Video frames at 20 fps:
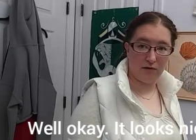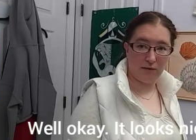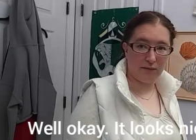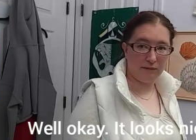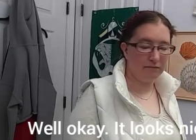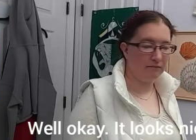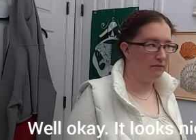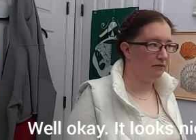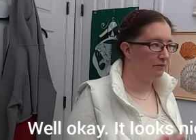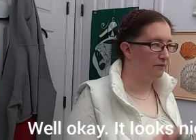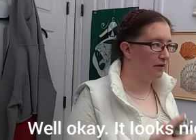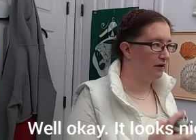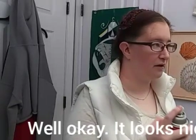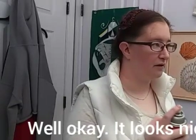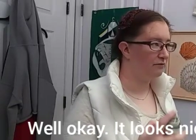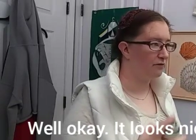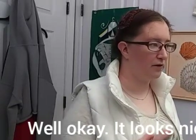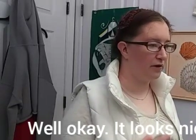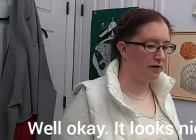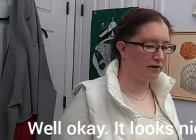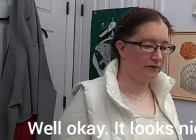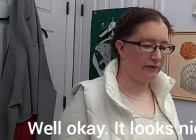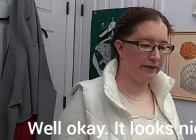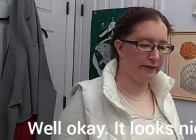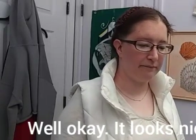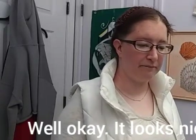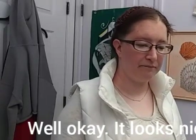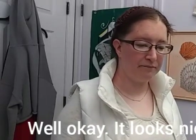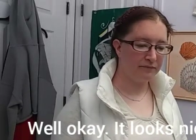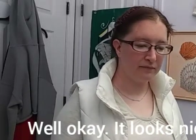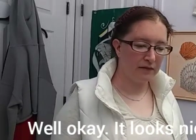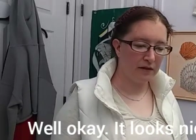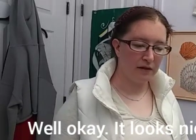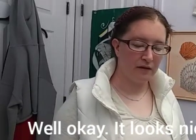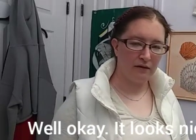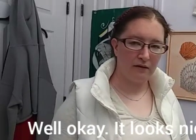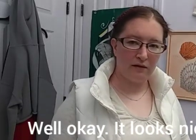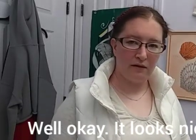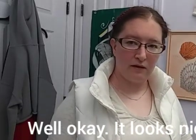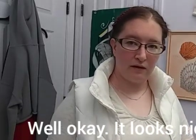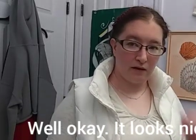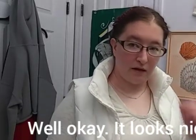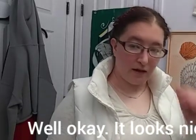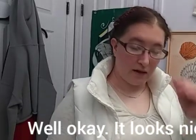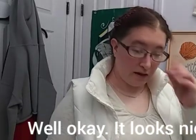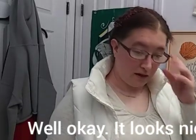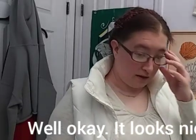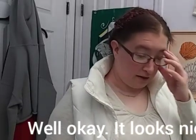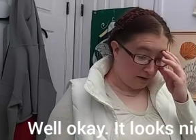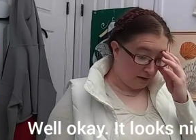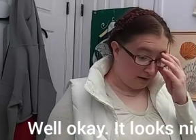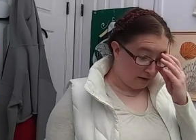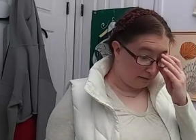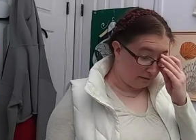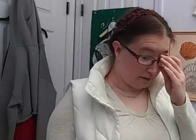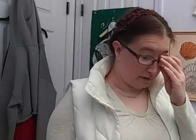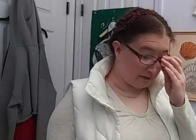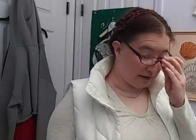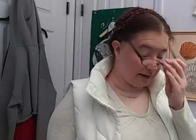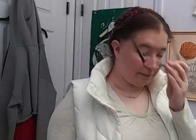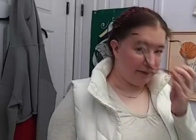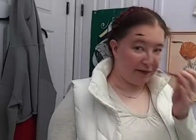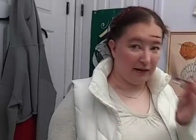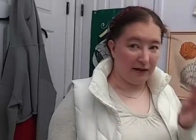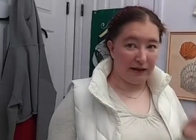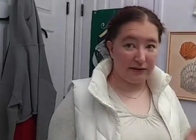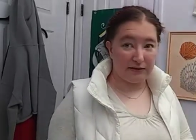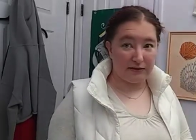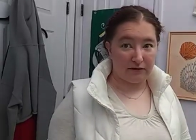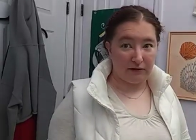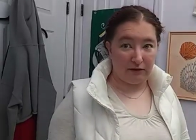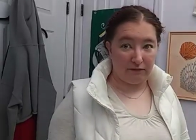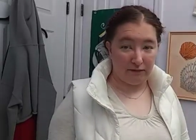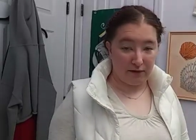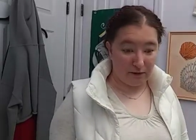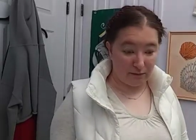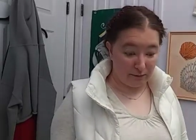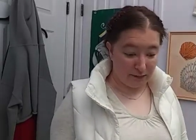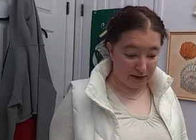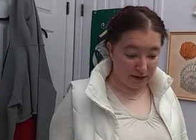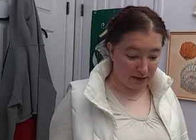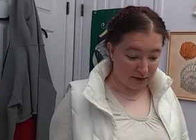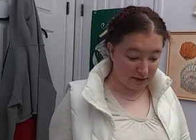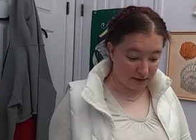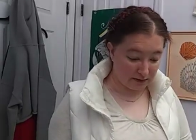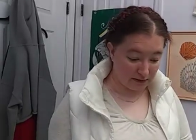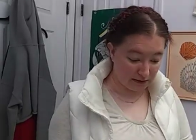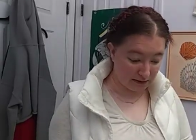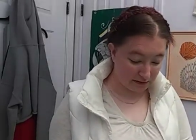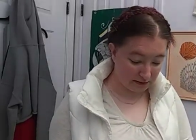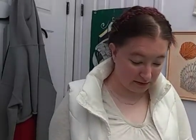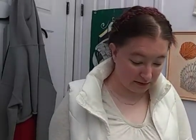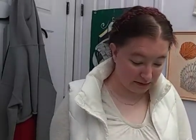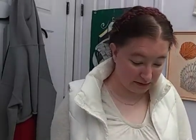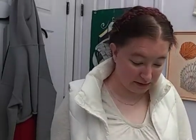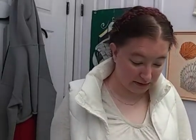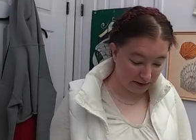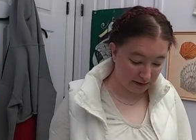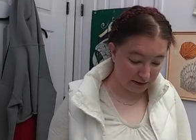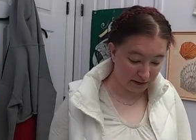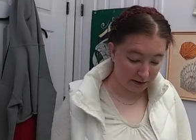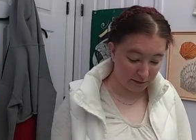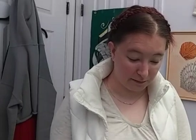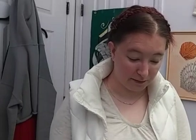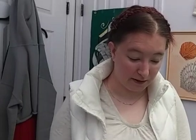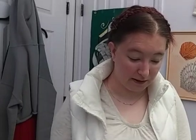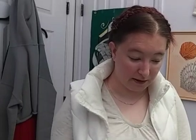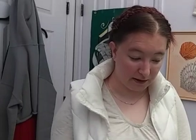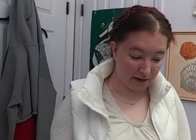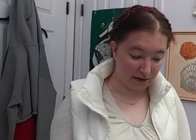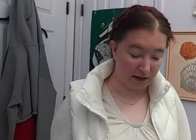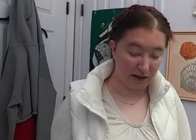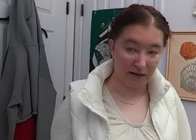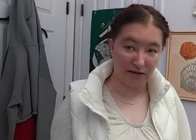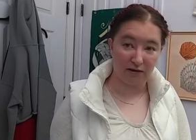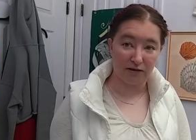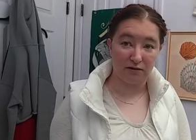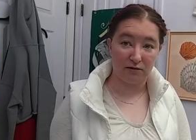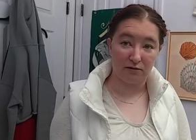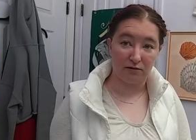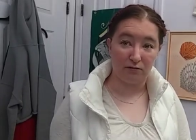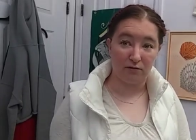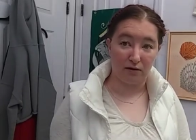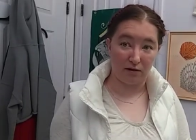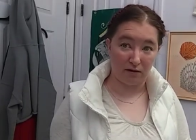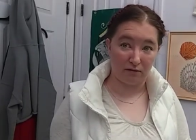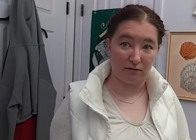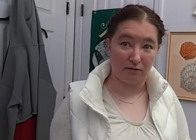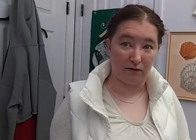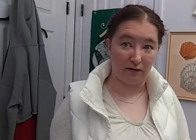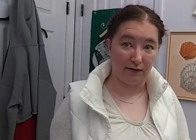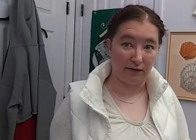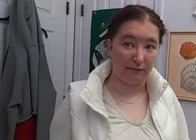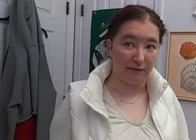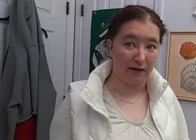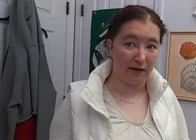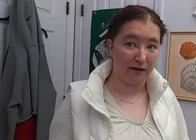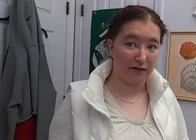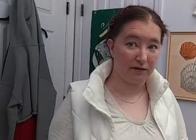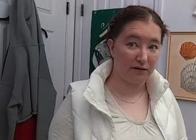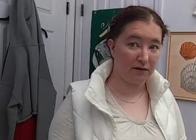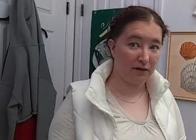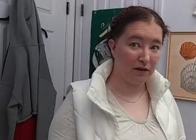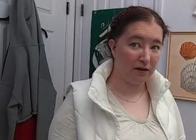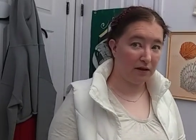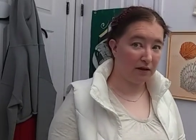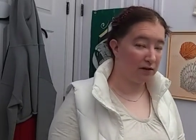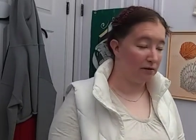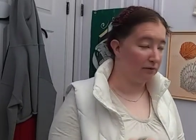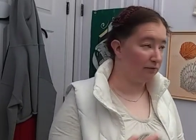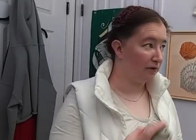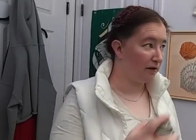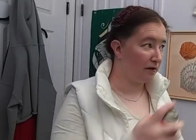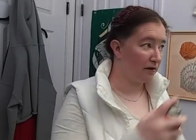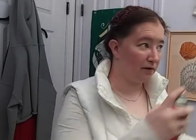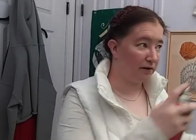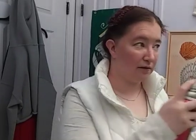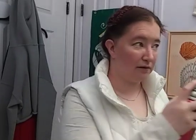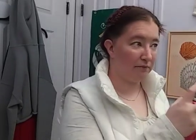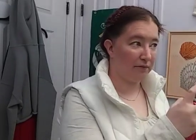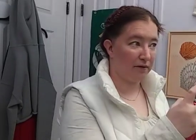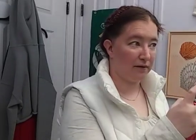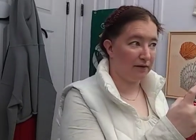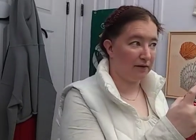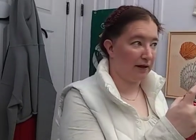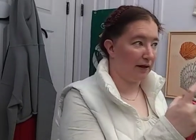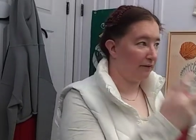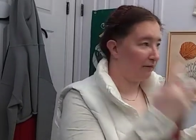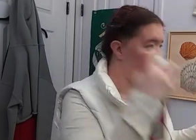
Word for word: Women. I'm looking forward to it. I'm going to take my glasses off though because hairspray and glasses do not really mix. I'm going to look in the mirror now